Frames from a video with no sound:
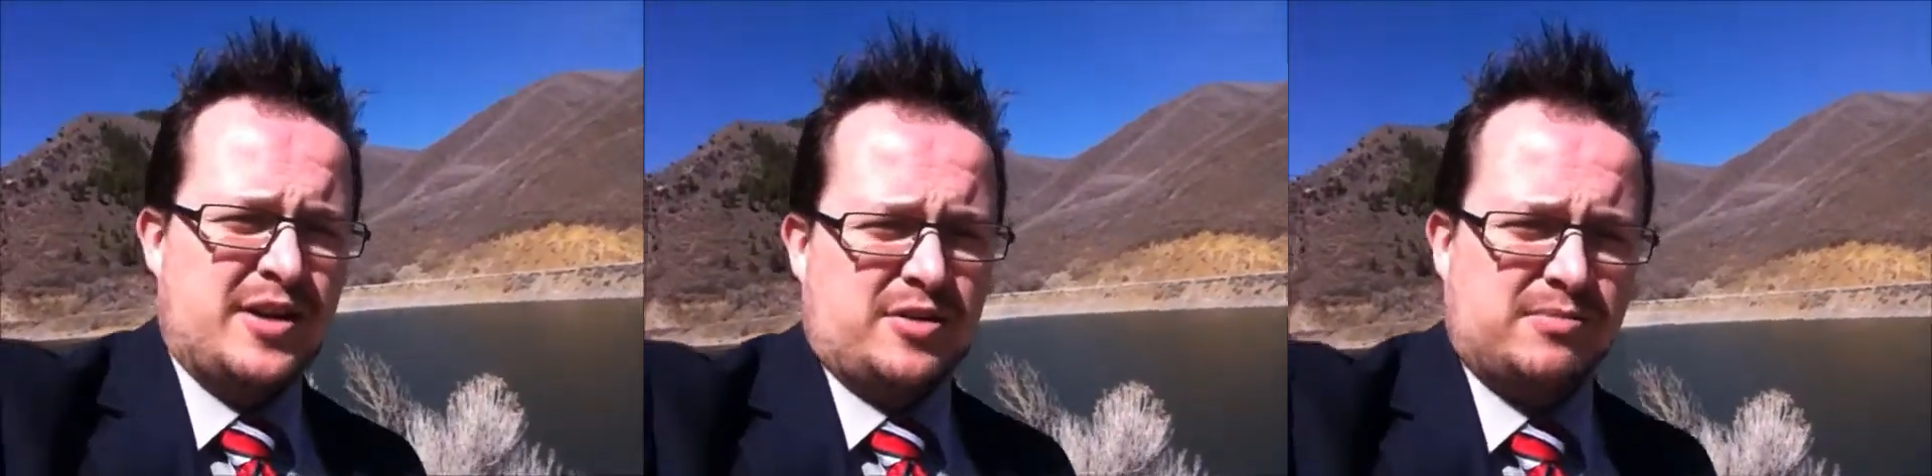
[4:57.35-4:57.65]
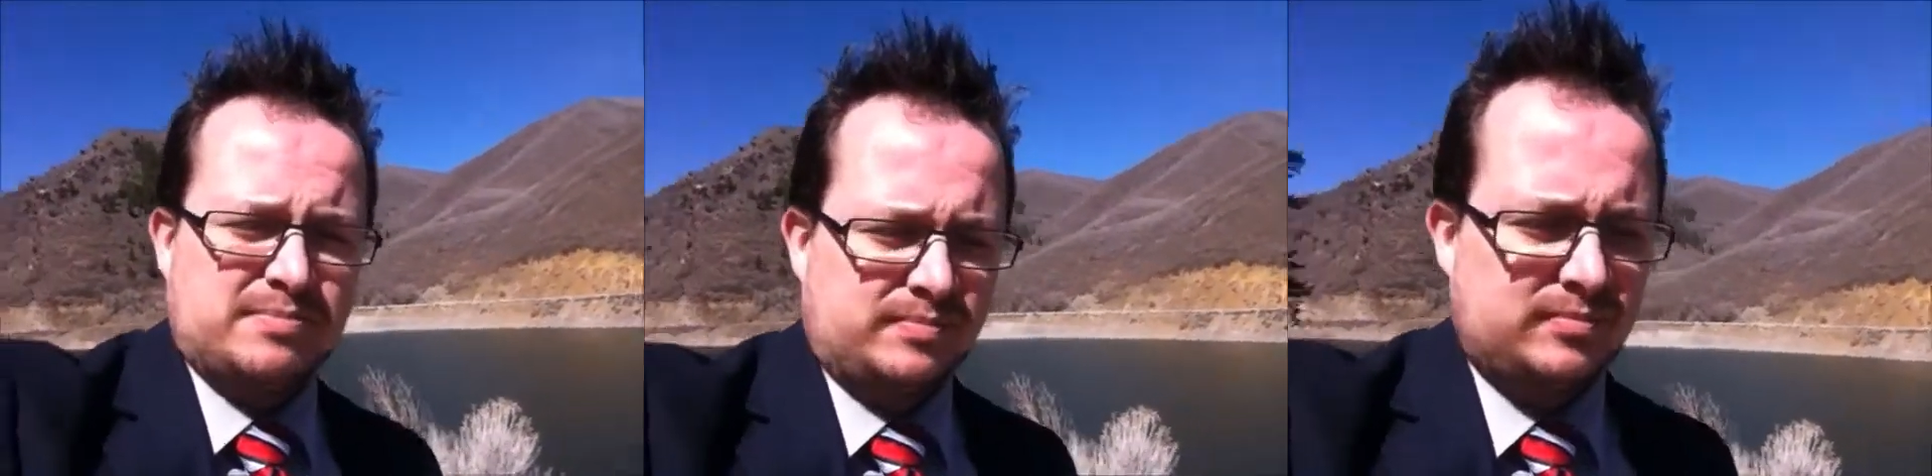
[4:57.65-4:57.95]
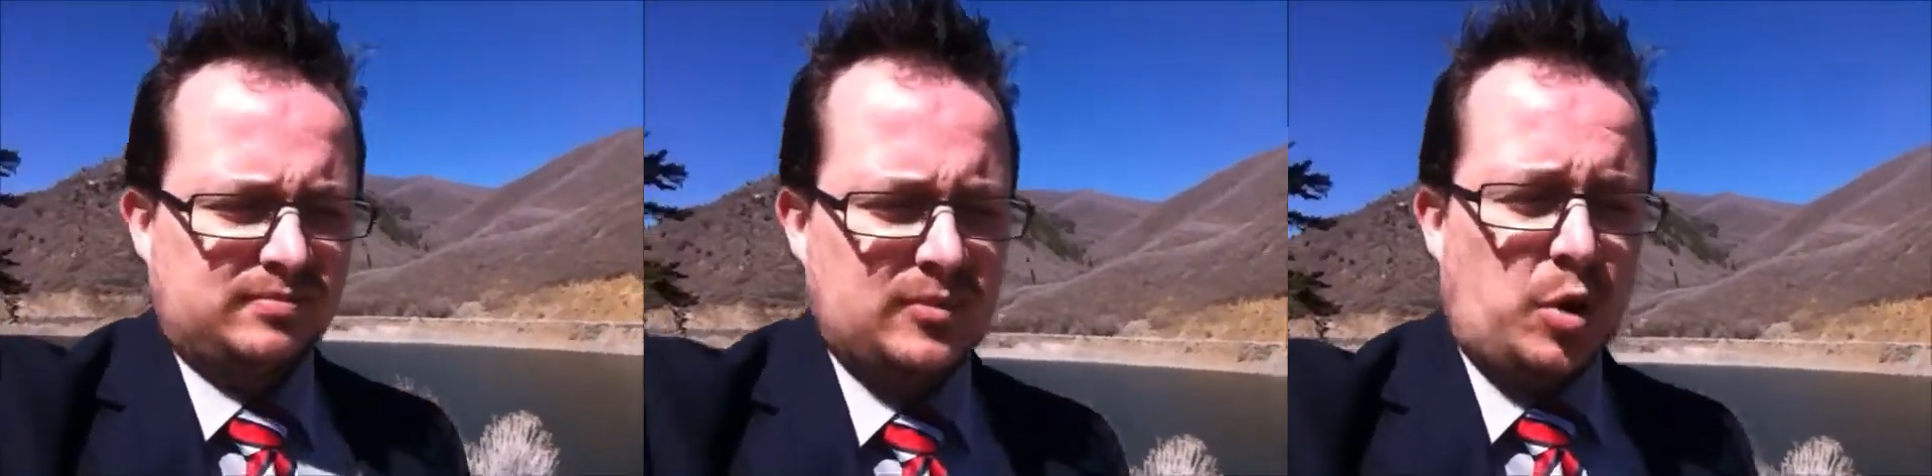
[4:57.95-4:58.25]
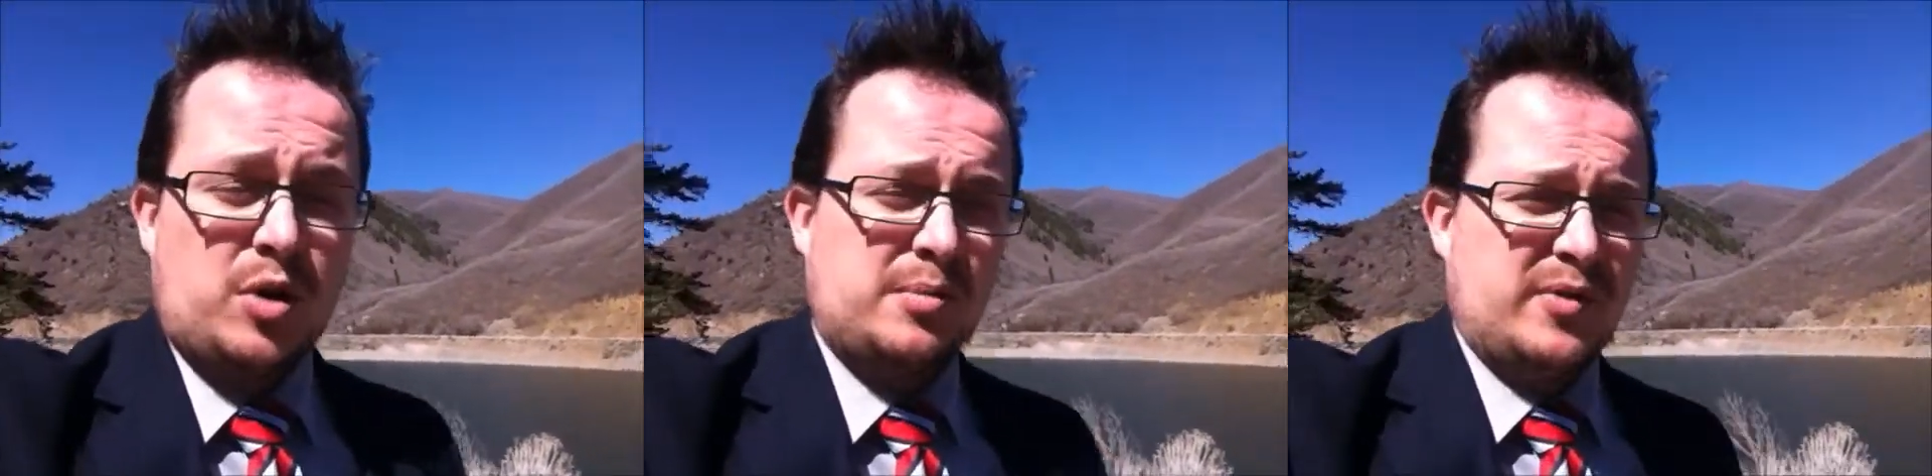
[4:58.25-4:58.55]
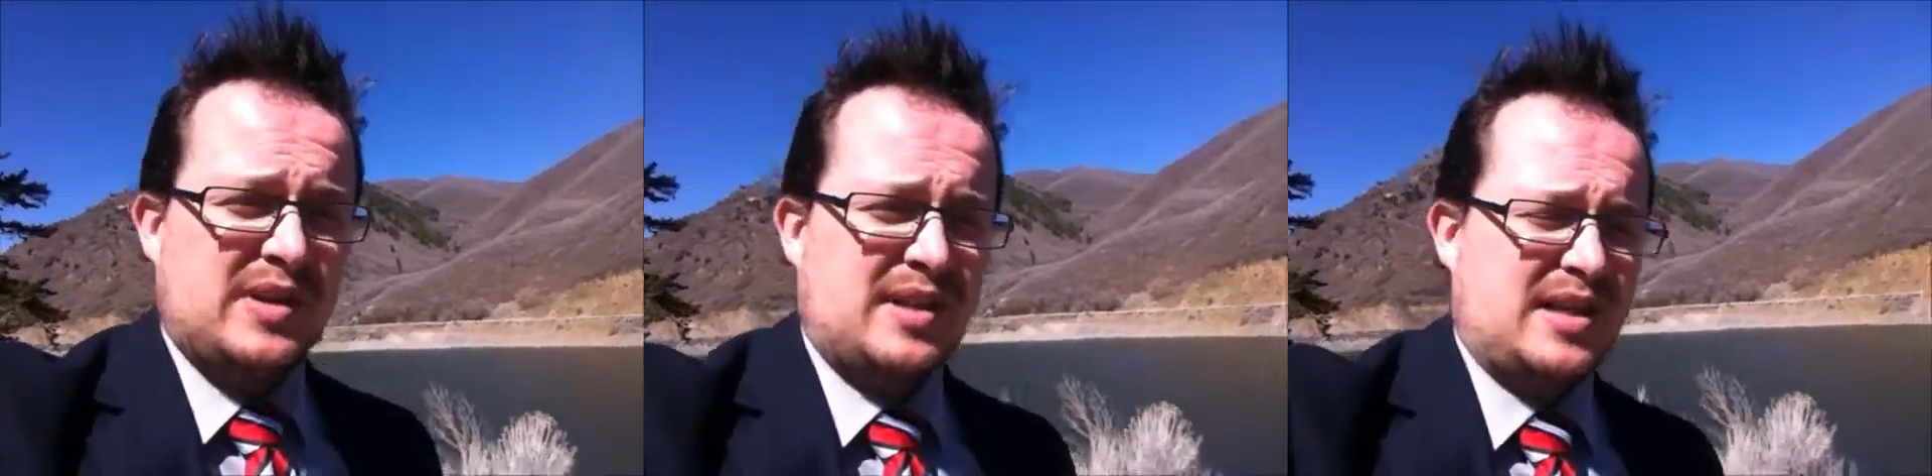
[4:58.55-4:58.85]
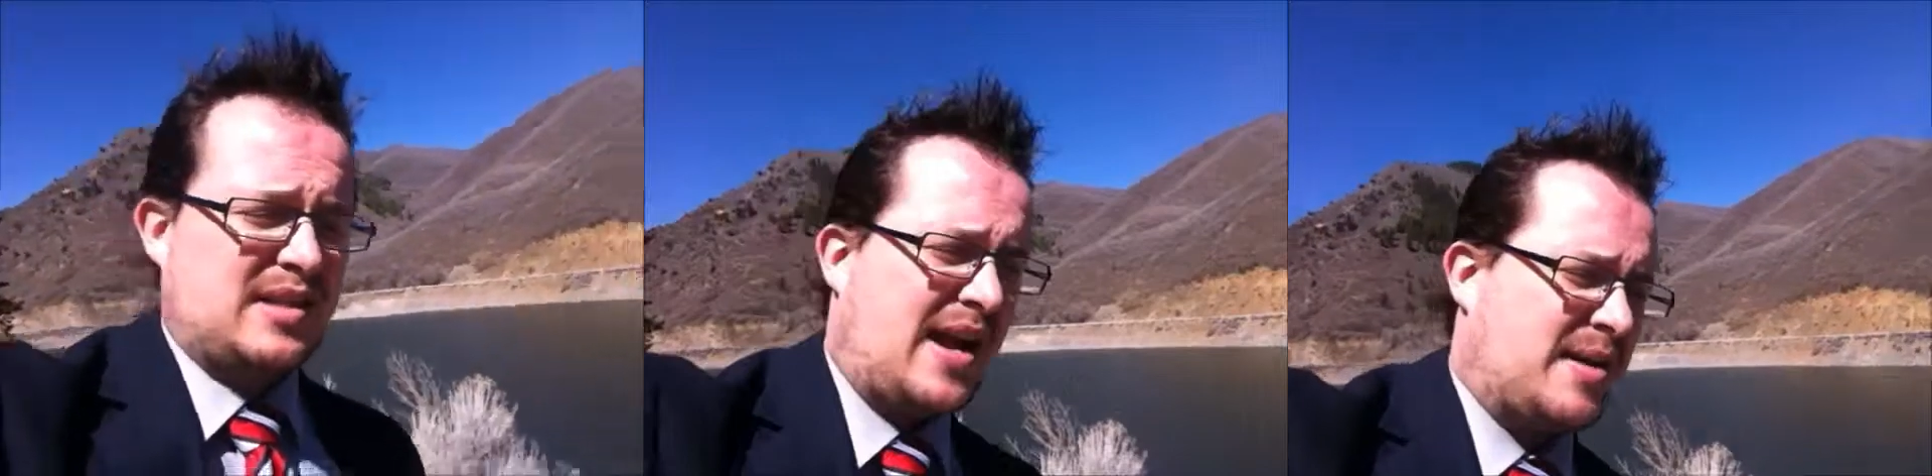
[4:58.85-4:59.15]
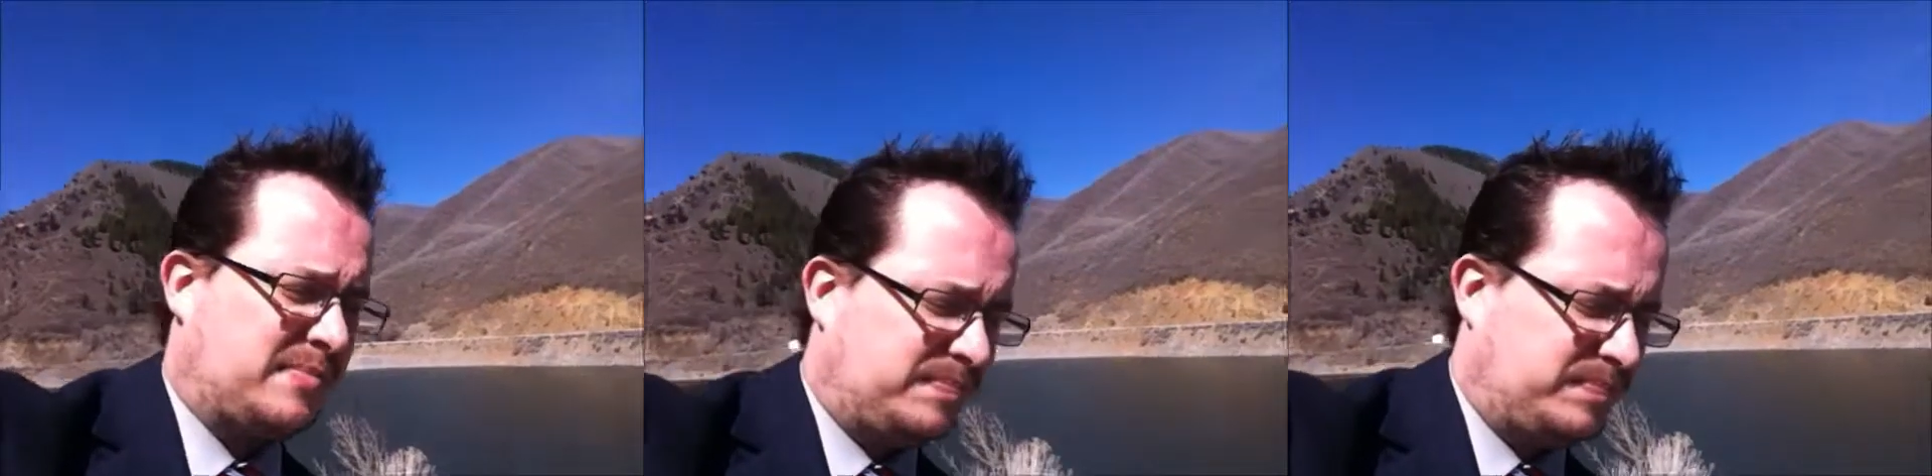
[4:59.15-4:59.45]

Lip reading: know, horror movies like that.